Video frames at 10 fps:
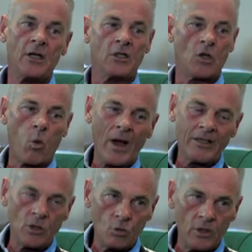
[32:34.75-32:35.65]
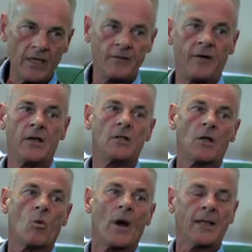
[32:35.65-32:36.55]
the way you live, the
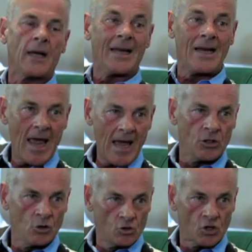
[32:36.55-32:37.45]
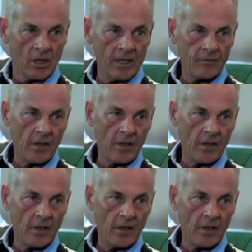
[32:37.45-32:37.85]
way they allow you to live,